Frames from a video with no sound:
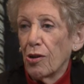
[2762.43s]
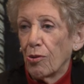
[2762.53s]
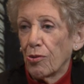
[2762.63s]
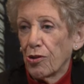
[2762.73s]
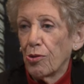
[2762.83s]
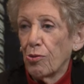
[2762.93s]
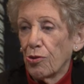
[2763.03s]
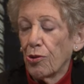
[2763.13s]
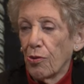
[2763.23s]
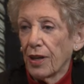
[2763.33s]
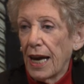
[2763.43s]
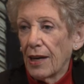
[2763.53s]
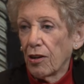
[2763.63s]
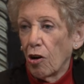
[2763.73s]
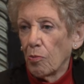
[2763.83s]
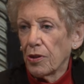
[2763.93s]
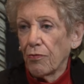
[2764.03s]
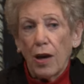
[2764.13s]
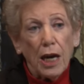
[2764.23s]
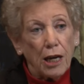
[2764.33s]
you to, to the catacombs, the
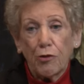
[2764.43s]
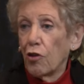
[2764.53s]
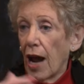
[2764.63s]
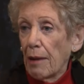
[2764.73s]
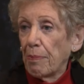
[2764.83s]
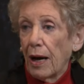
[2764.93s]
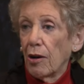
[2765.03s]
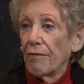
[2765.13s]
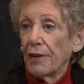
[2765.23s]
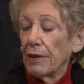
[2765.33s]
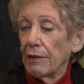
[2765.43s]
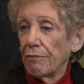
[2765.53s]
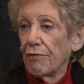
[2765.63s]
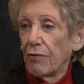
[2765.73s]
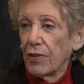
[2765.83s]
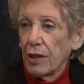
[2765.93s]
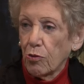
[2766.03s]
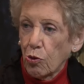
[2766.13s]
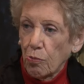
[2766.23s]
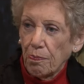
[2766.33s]
catacombs if, yeah. if, you're not part of a 50
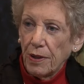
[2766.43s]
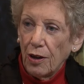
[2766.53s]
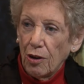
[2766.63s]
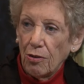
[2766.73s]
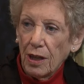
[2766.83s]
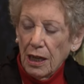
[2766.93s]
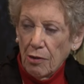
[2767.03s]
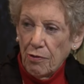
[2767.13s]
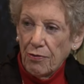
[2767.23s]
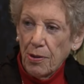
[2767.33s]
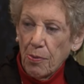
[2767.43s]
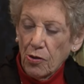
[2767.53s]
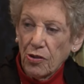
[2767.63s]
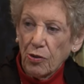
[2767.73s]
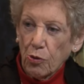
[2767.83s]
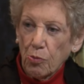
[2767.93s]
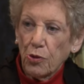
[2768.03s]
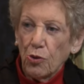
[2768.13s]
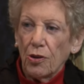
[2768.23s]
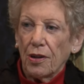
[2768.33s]
group, you know, mm-hmm. 50 person group
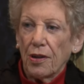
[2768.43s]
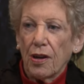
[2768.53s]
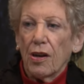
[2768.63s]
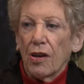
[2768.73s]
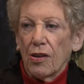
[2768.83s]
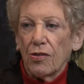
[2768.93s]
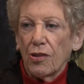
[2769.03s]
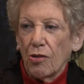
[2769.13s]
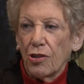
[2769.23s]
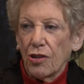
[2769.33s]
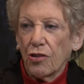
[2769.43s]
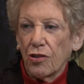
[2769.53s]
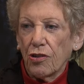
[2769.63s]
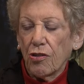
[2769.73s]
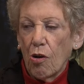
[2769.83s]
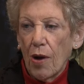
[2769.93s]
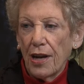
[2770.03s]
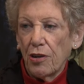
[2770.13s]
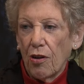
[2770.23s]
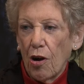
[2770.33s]
tour. Sure. So just just go
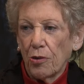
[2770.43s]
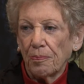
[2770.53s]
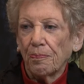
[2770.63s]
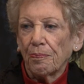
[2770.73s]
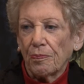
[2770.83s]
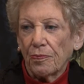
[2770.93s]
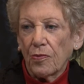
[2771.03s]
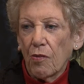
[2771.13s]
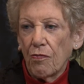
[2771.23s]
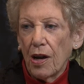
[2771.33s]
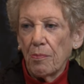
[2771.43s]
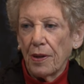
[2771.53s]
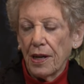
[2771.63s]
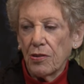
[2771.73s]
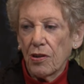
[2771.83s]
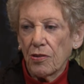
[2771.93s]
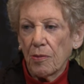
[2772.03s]
on your own. Yeah. Fun places. It